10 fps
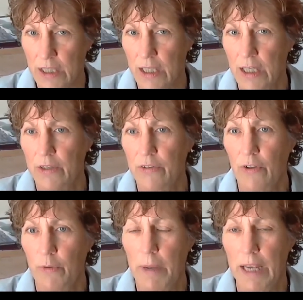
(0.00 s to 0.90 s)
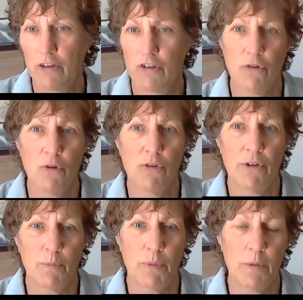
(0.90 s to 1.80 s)
So make sure that
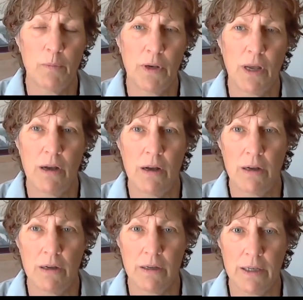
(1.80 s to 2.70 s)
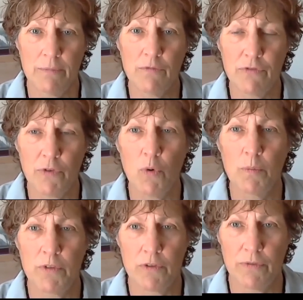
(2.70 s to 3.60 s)
people are informed
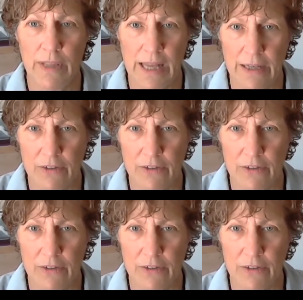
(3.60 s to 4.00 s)
of that,